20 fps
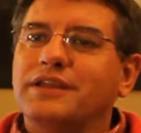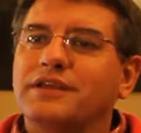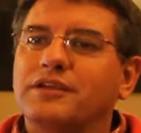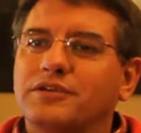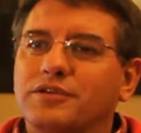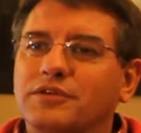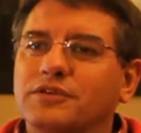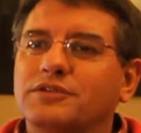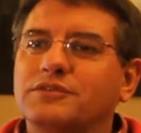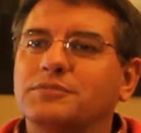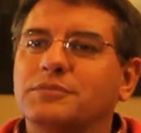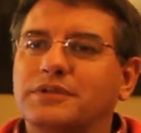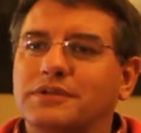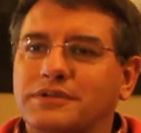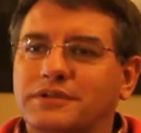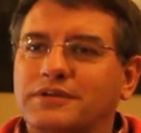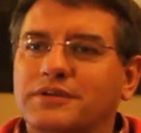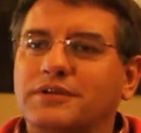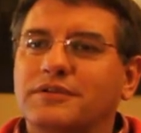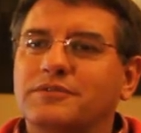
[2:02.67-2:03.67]
encouragement
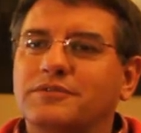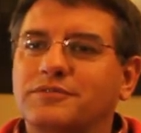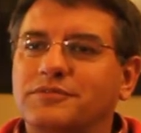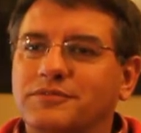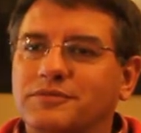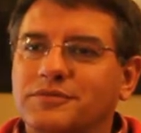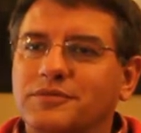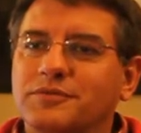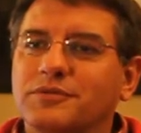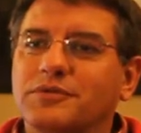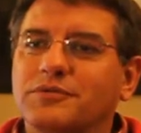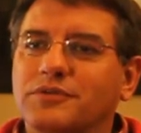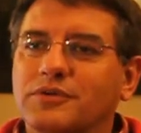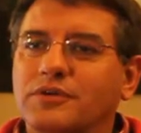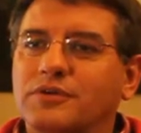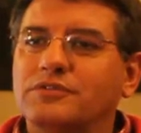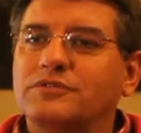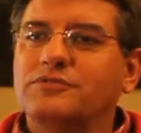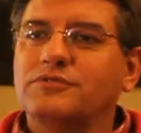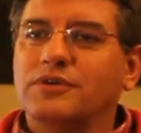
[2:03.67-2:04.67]
of the River
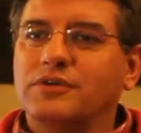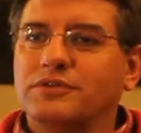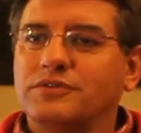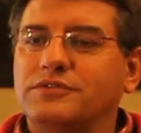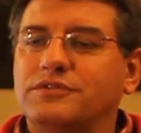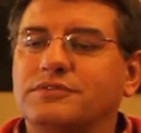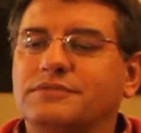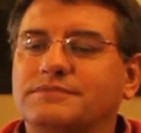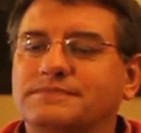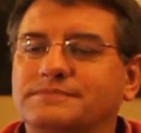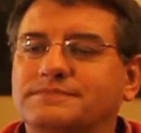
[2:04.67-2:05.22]
Oaks folks.